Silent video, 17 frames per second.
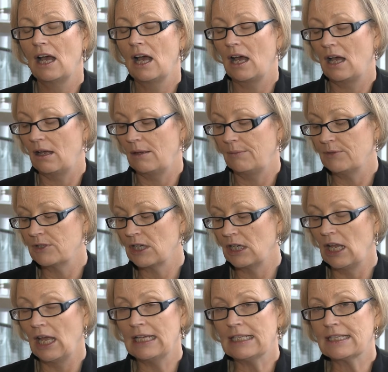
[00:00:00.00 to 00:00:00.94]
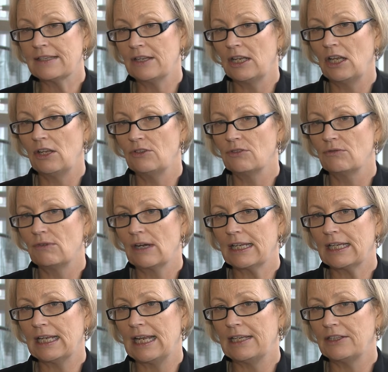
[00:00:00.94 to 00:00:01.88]
to lighten the load of
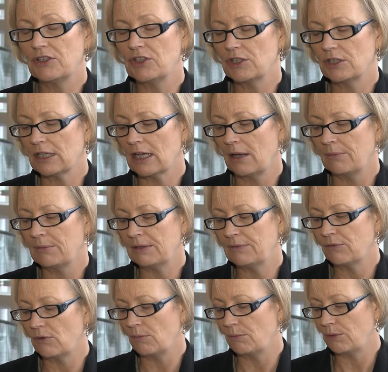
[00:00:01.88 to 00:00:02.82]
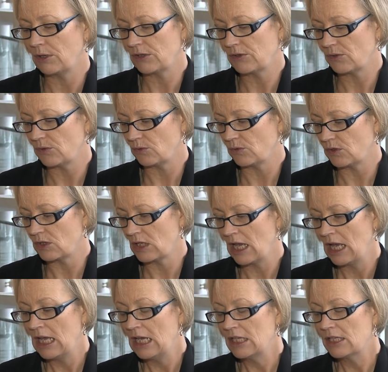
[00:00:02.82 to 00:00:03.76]
regulation coming from Brussels.
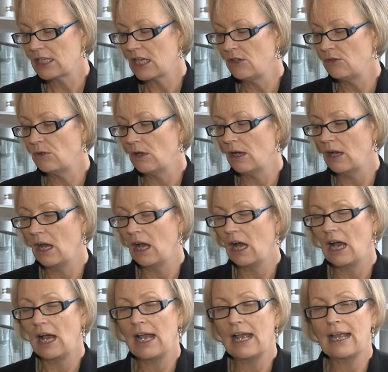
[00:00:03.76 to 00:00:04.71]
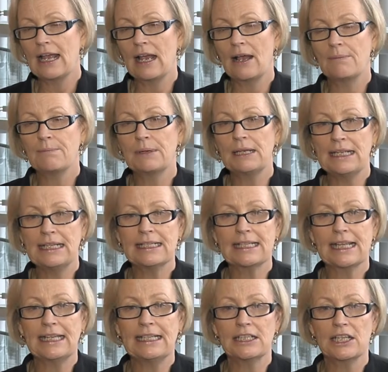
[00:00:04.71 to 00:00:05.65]
So please
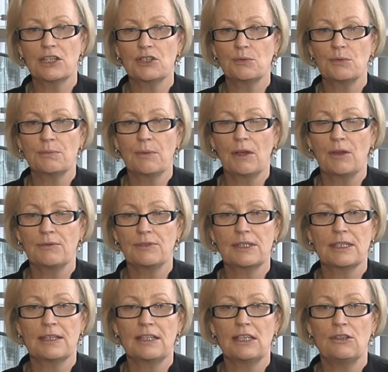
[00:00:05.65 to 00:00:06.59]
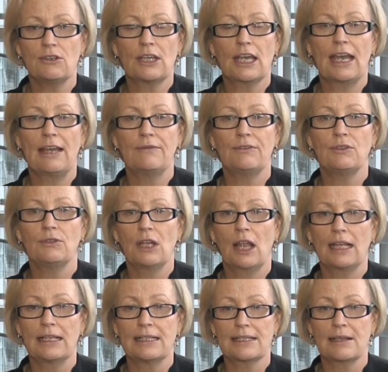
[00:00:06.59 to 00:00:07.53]
get in touch with my office in the UK if you'd
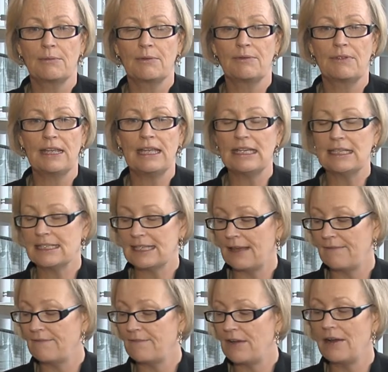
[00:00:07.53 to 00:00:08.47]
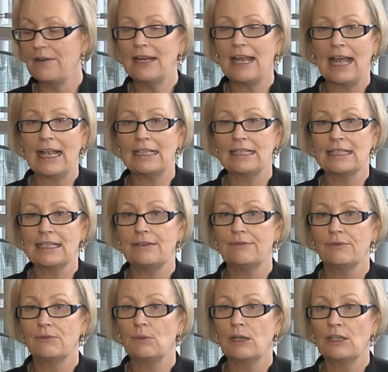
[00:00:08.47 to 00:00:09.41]
like some of these. They're very handy
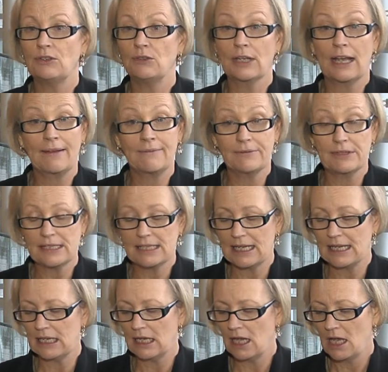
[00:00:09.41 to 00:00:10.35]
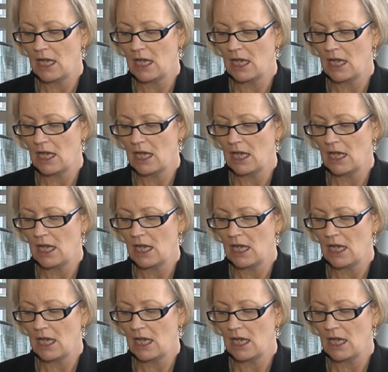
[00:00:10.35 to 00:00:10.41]
for when you're canvassing.